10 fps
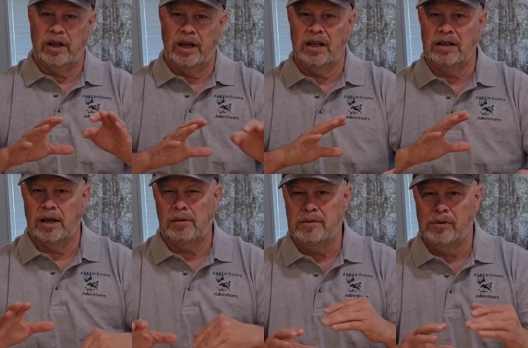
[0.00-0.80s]
in
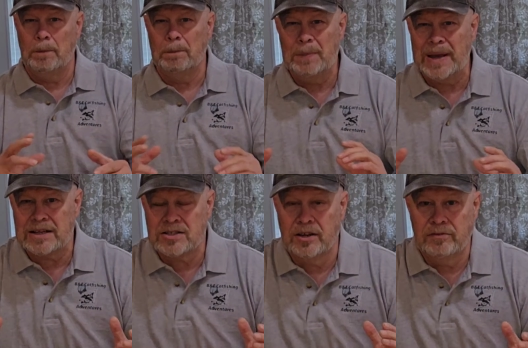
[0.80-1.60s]
the
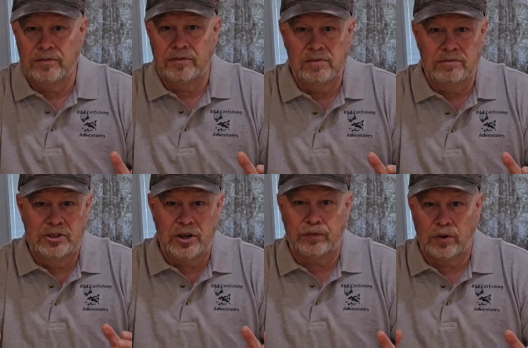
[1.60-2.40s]
mix of
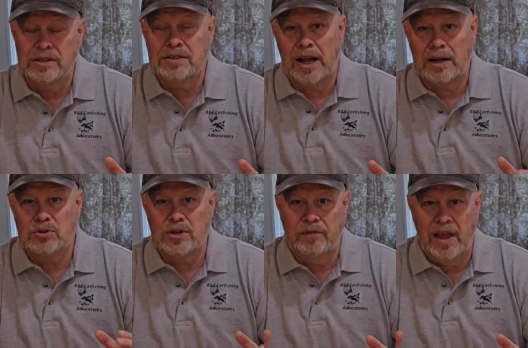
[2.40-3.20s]
different types of